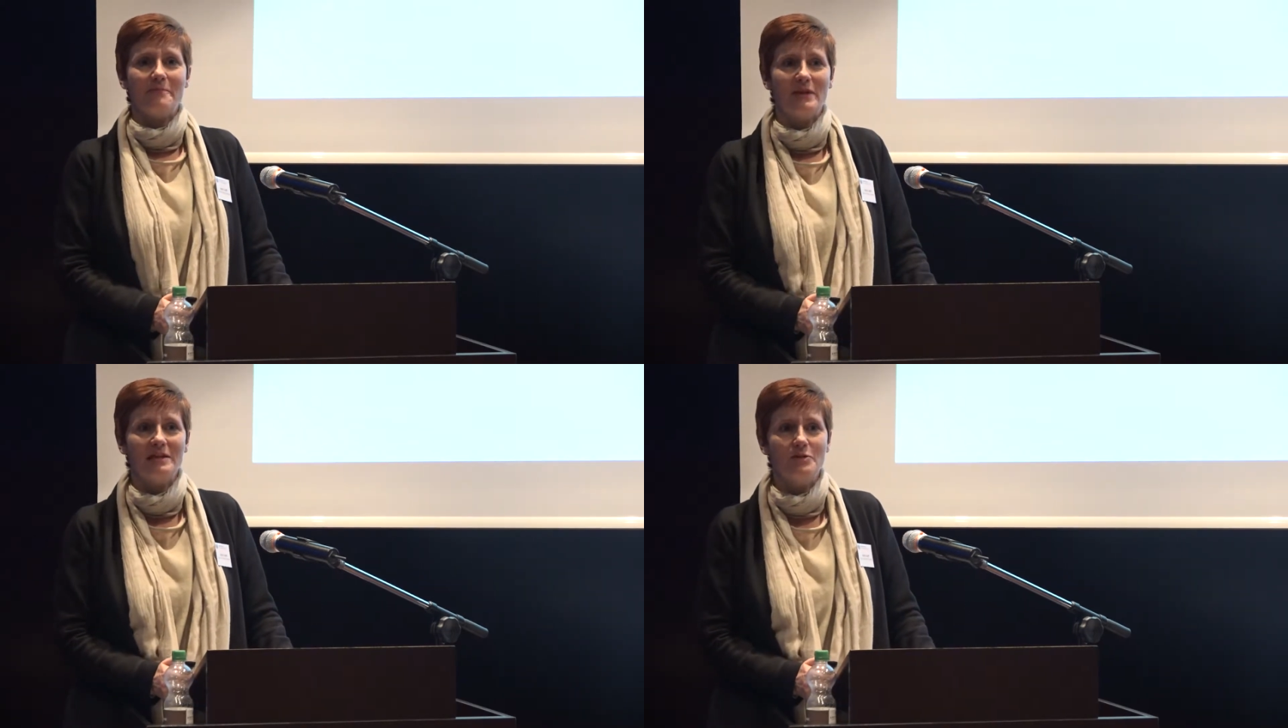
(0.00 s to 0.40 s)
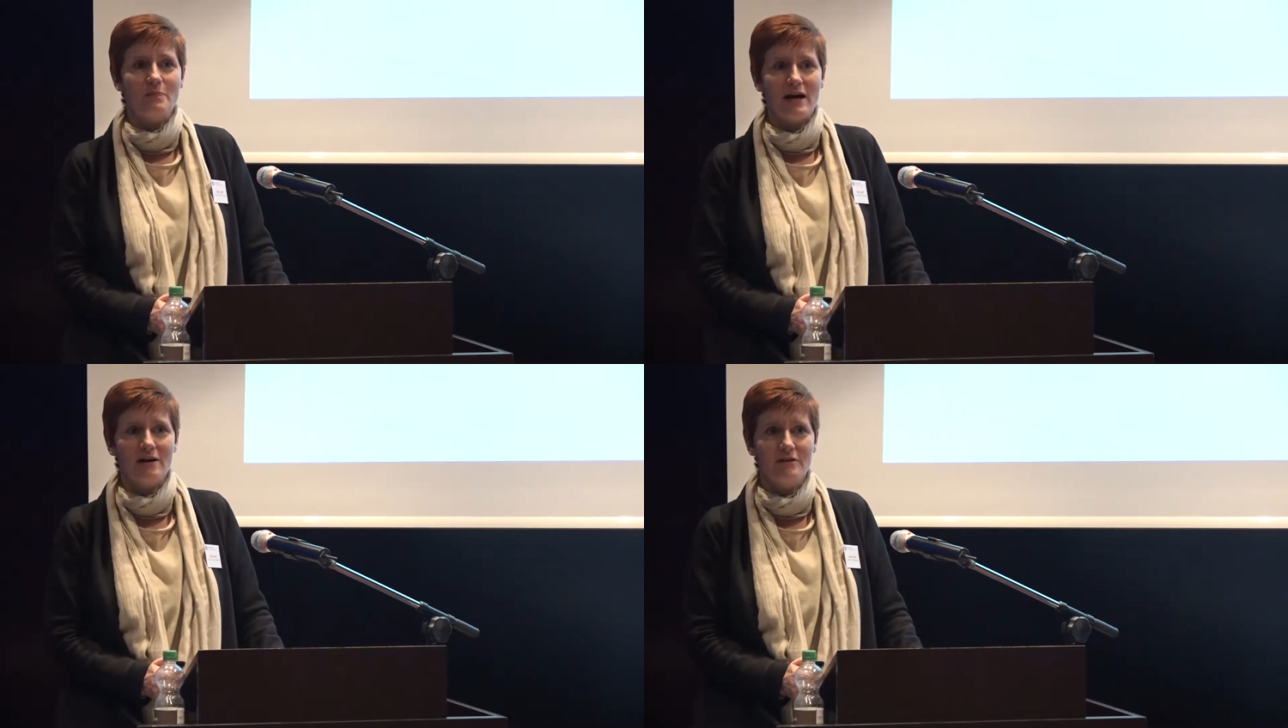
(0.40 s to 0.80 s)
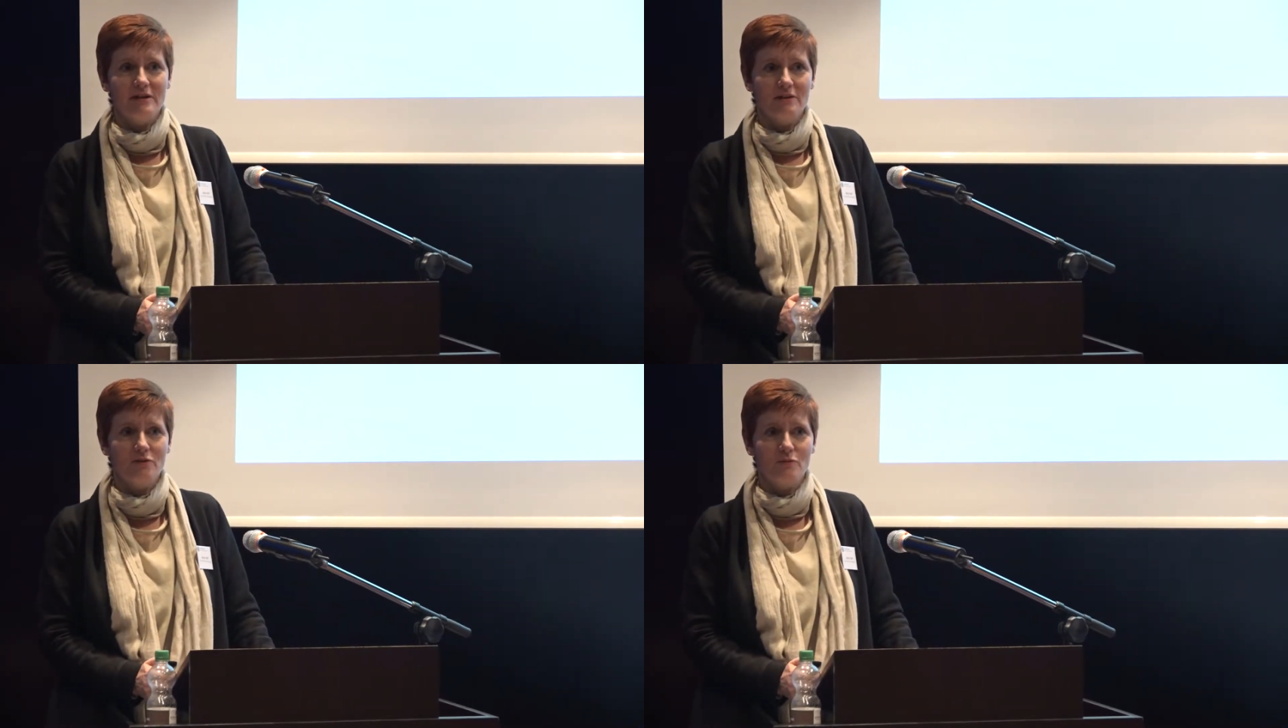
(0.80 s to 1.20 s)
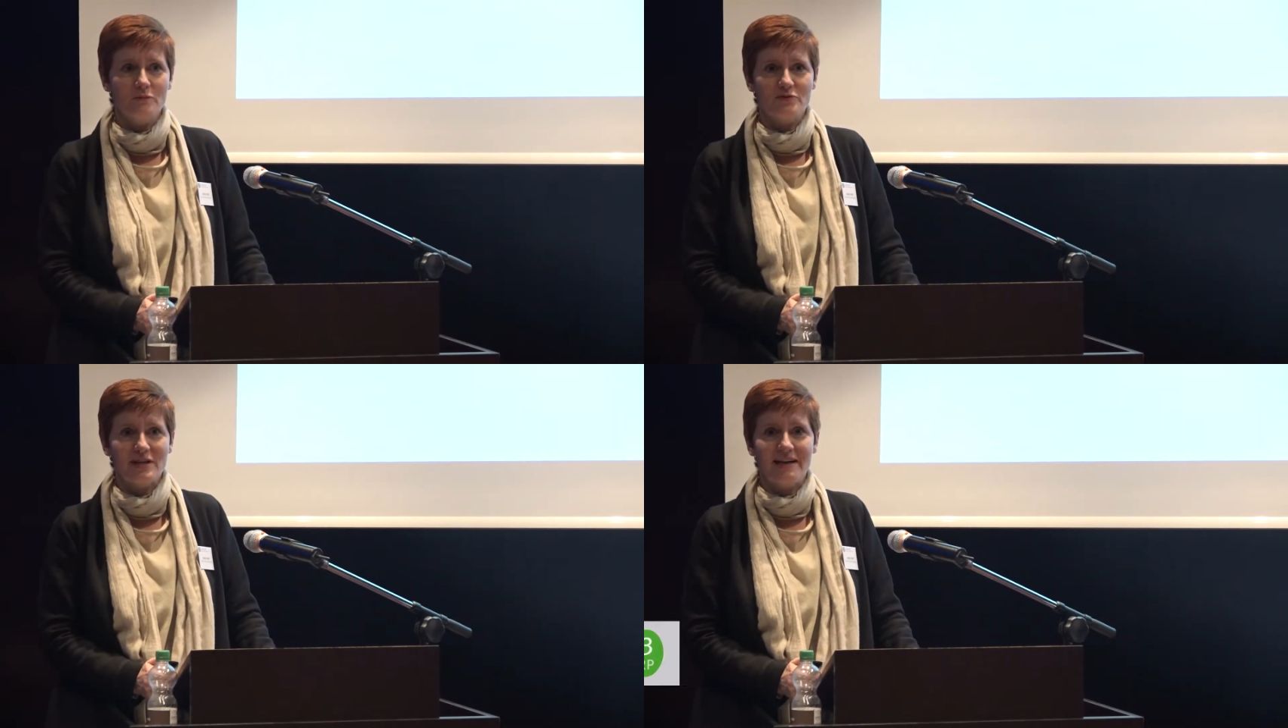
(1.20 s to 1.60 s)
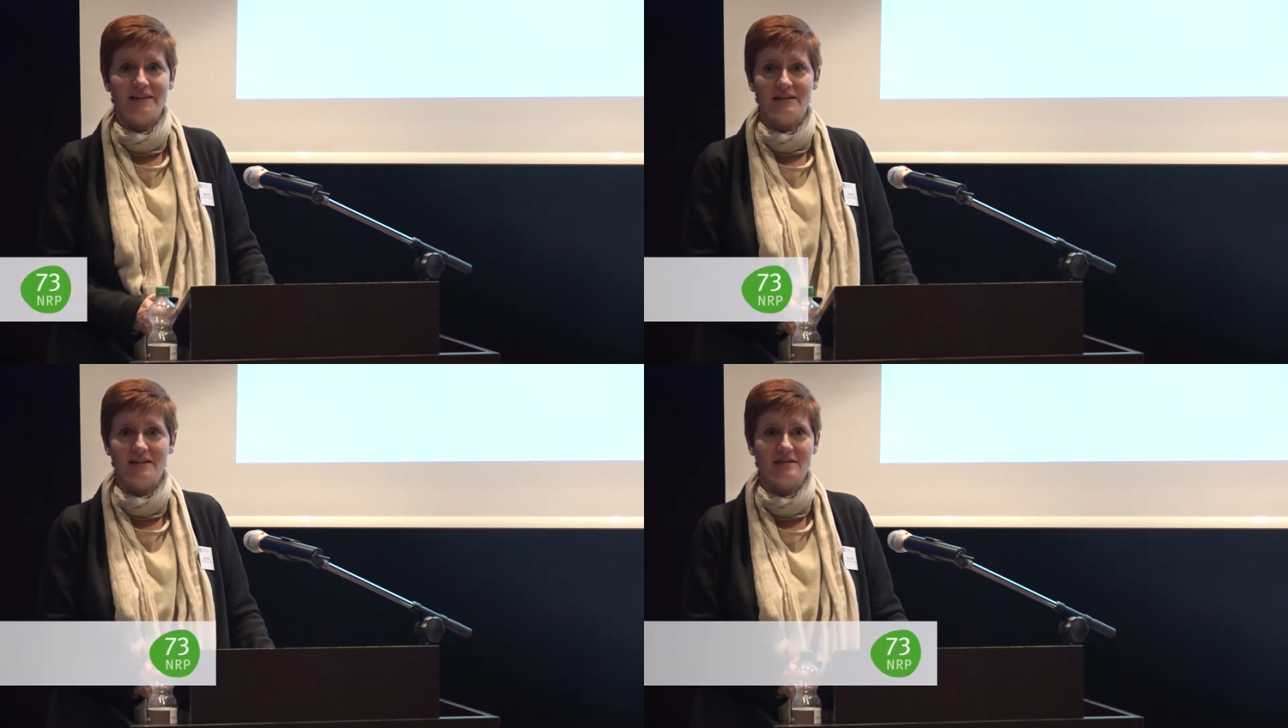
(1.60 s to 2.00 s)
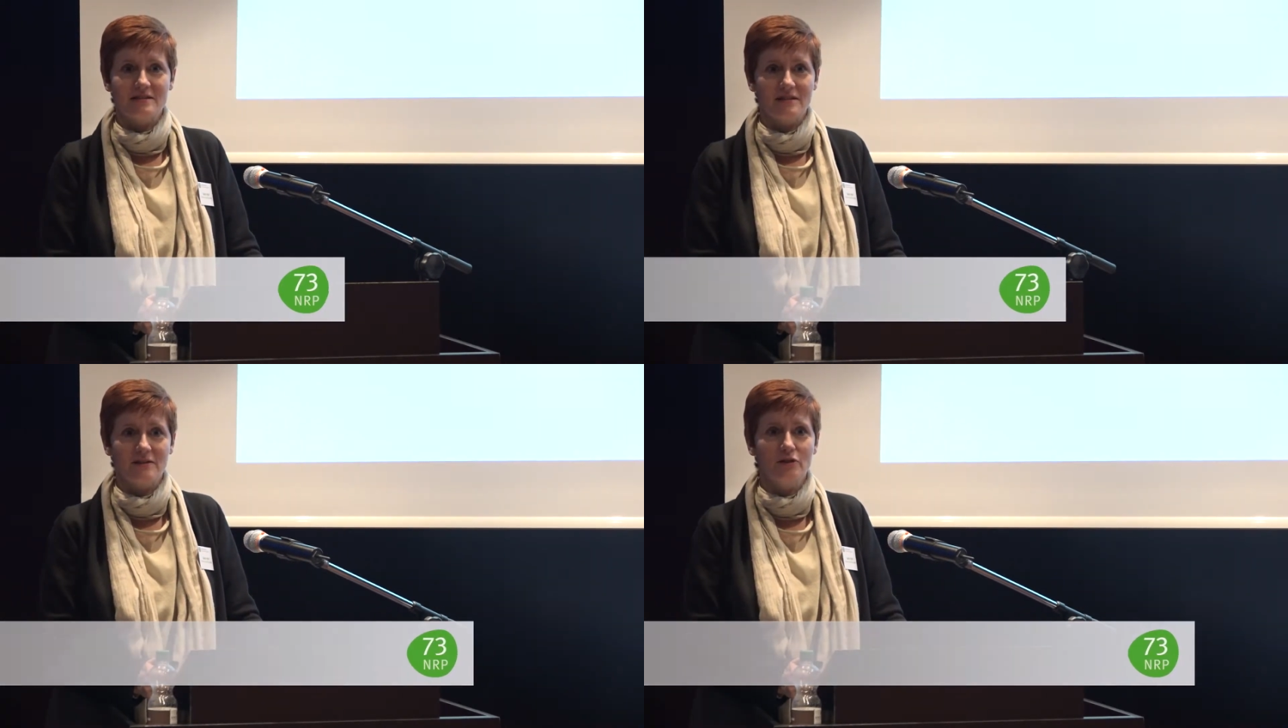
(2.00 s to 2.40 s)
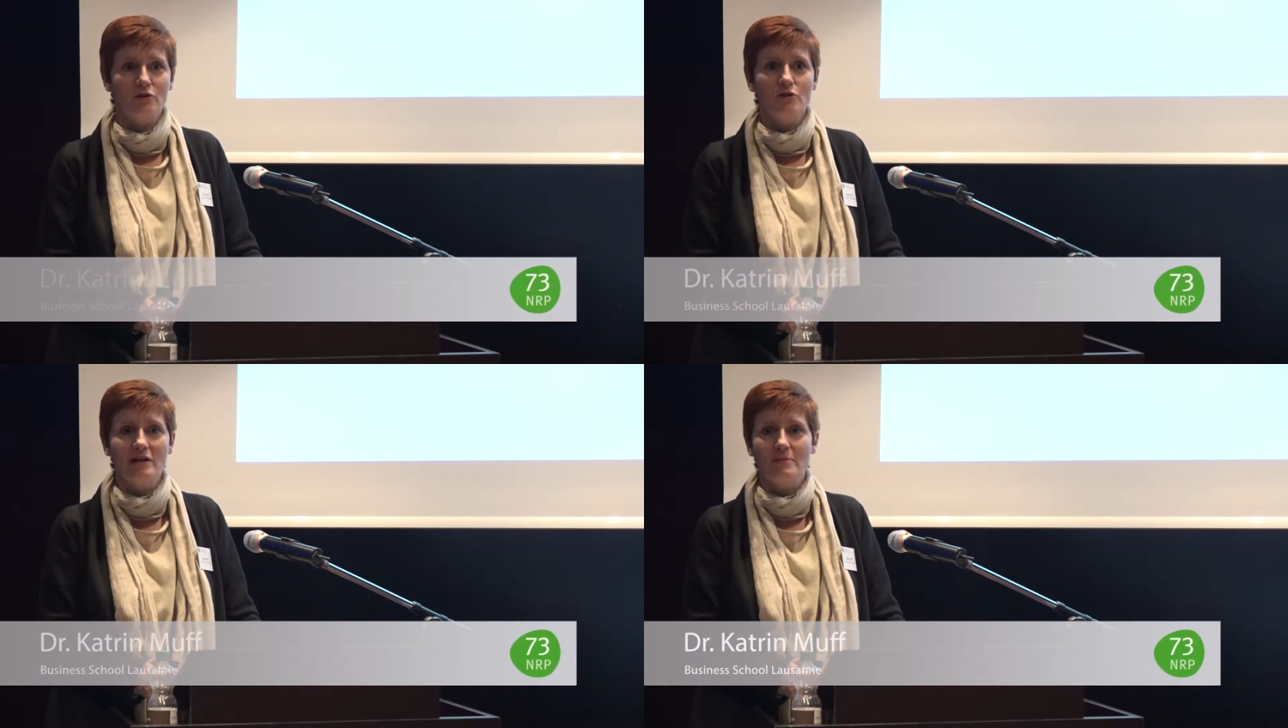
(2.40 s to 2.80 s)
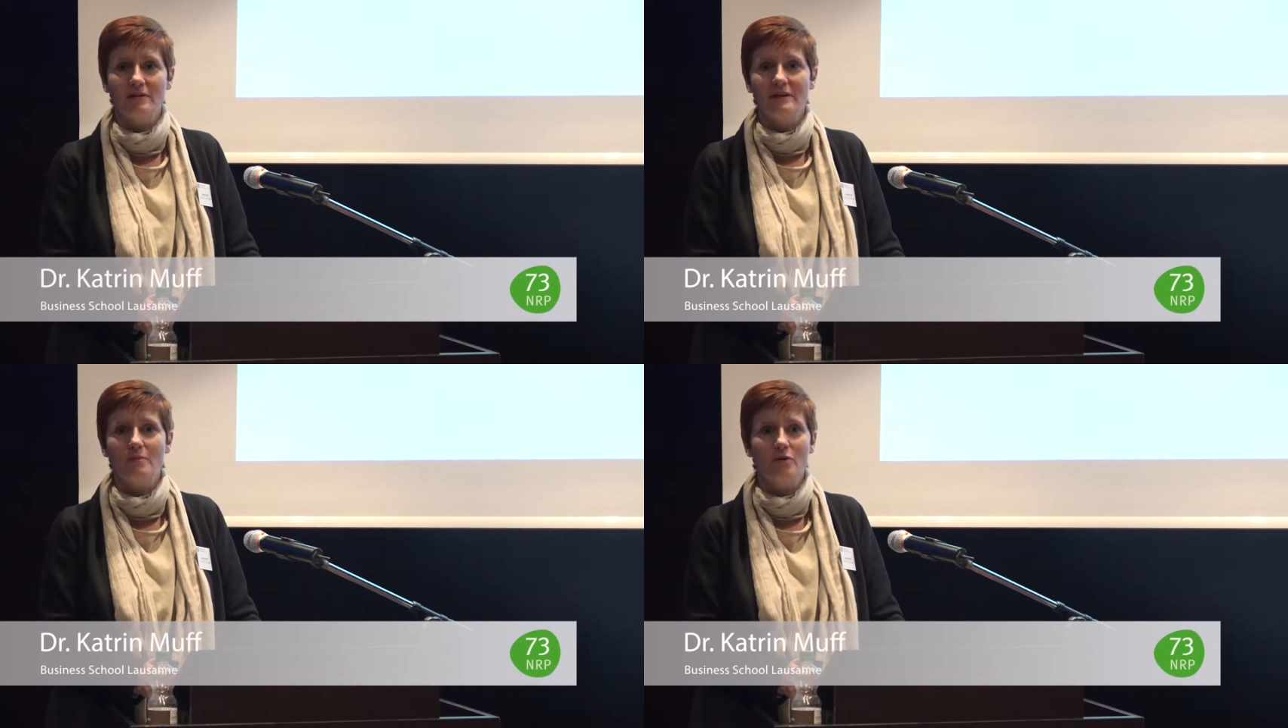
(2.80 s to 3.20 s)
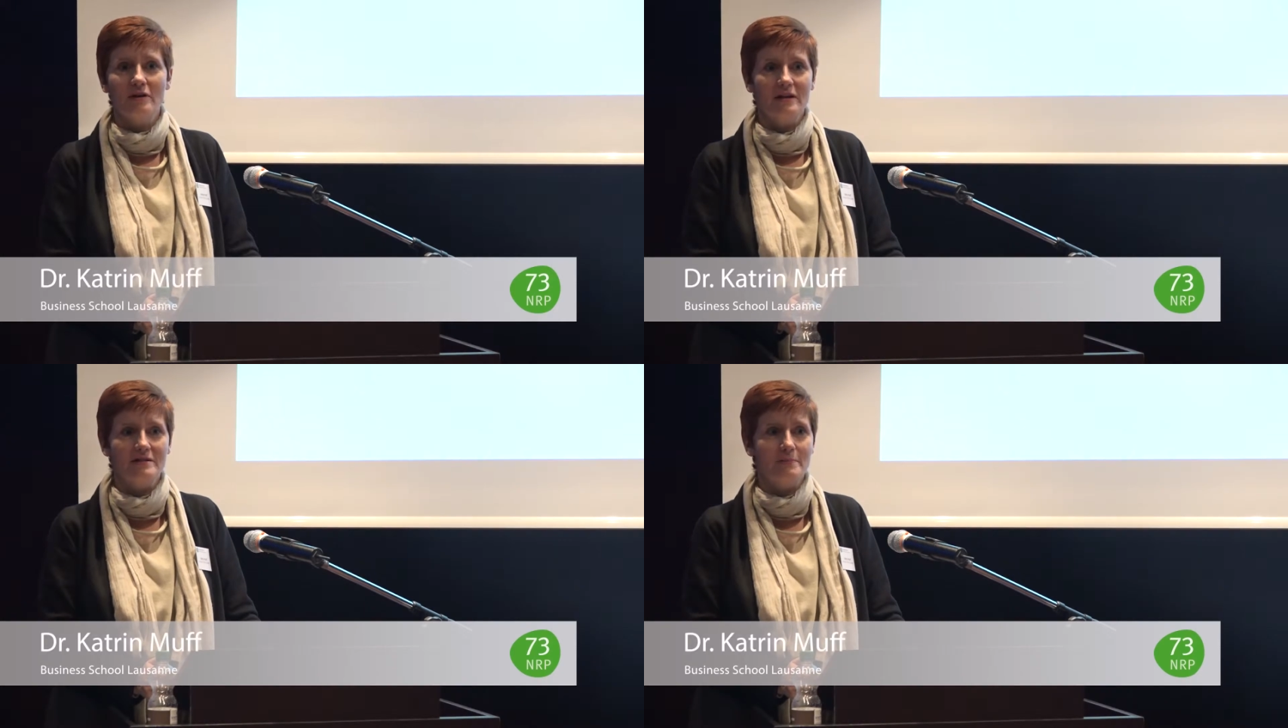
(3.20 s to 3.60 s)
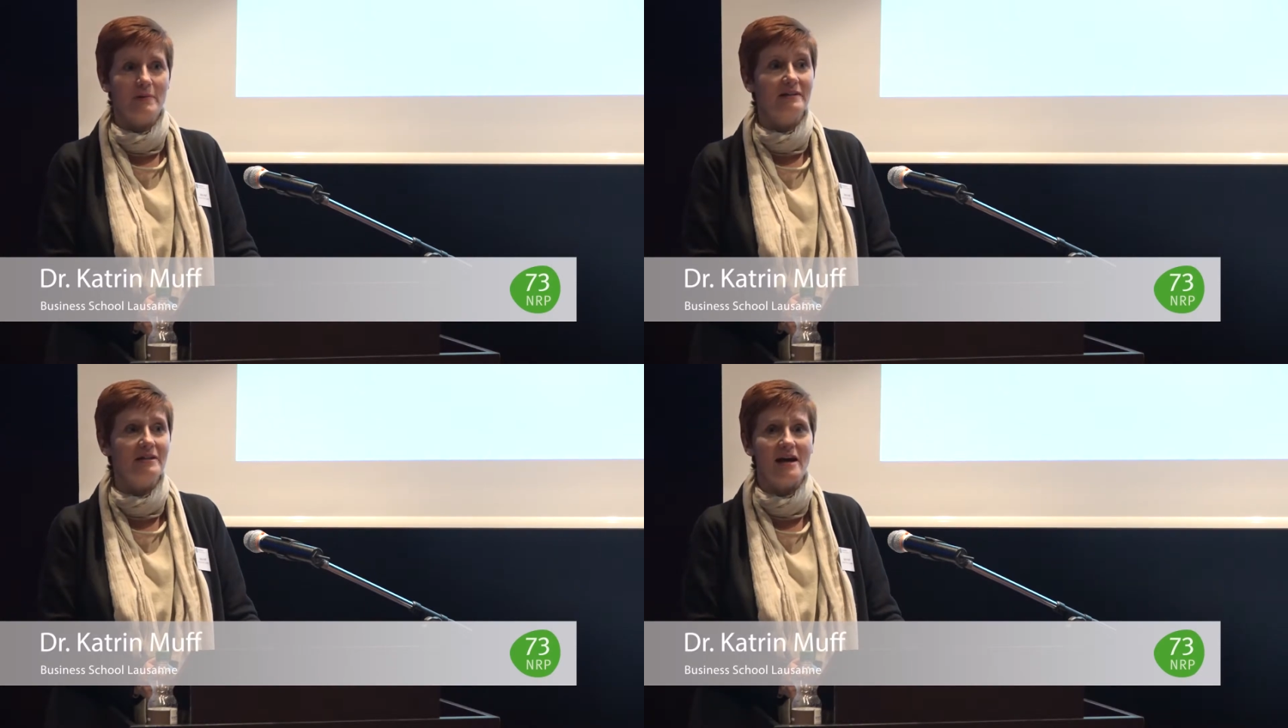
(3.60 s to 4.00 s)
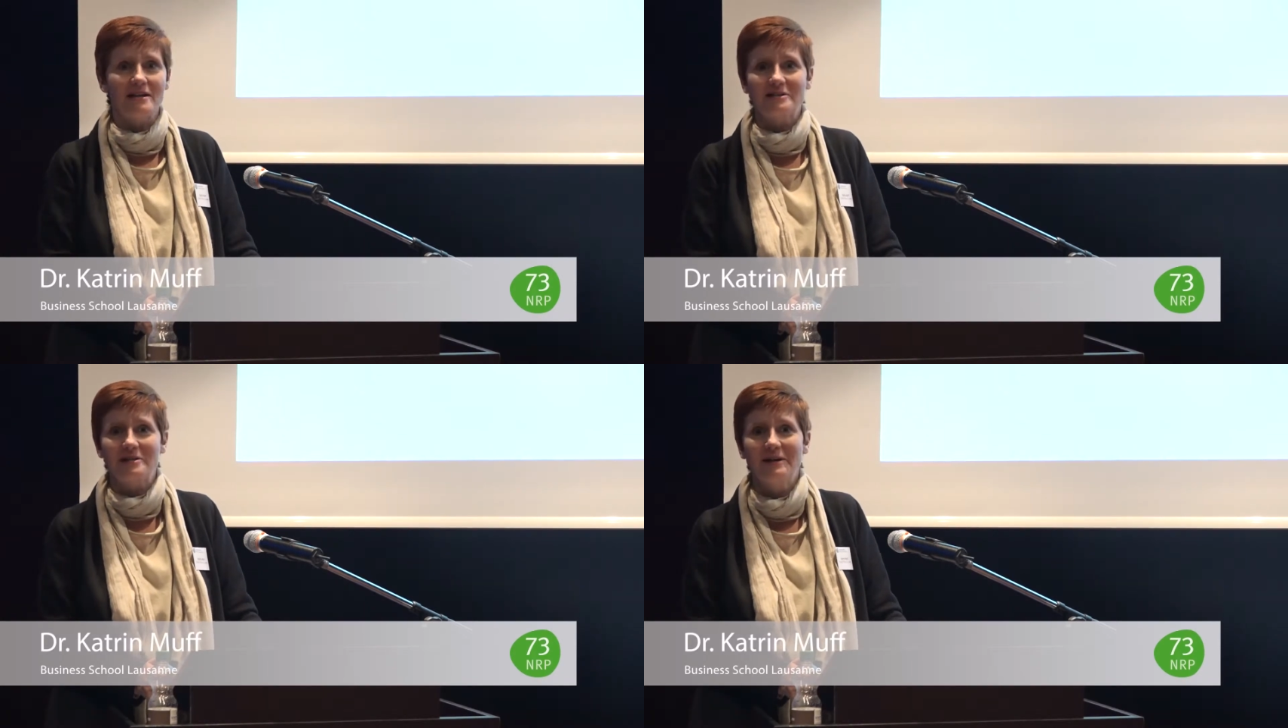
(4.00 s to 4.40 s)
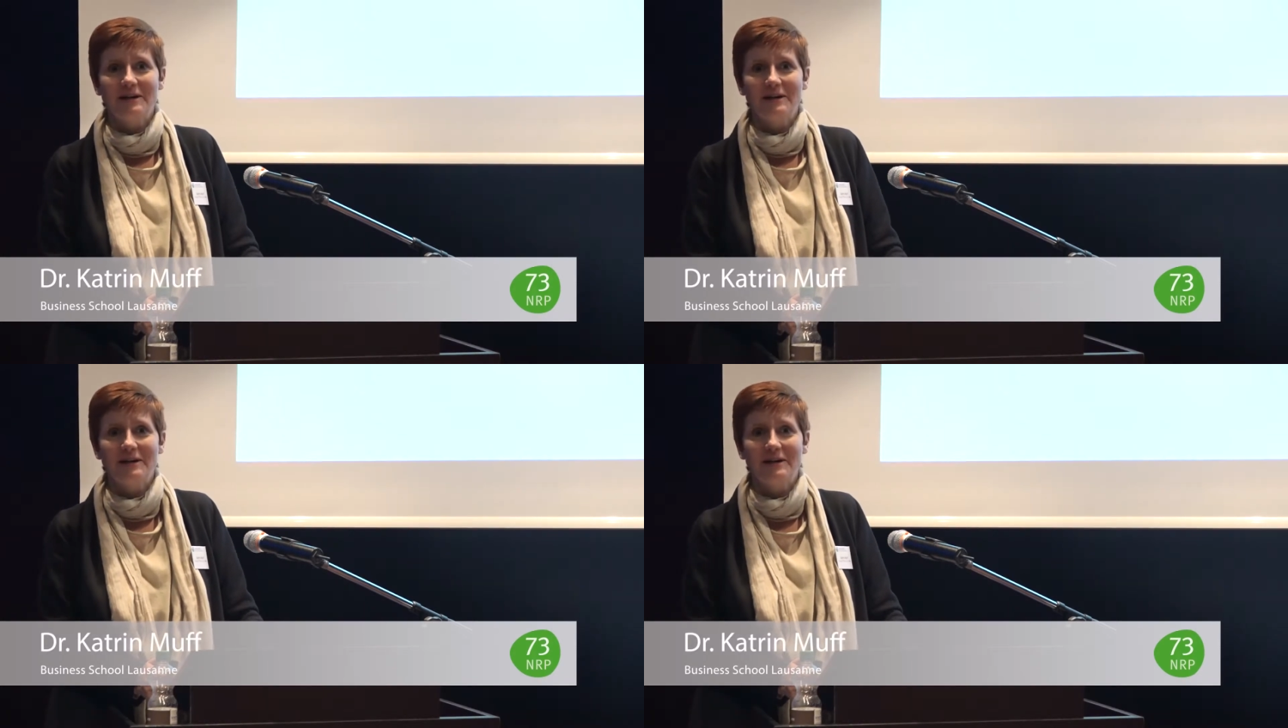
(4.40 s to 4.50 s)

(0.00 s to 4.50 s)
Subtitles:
Inspiring a group of scientists on an early Monday morning is a big task.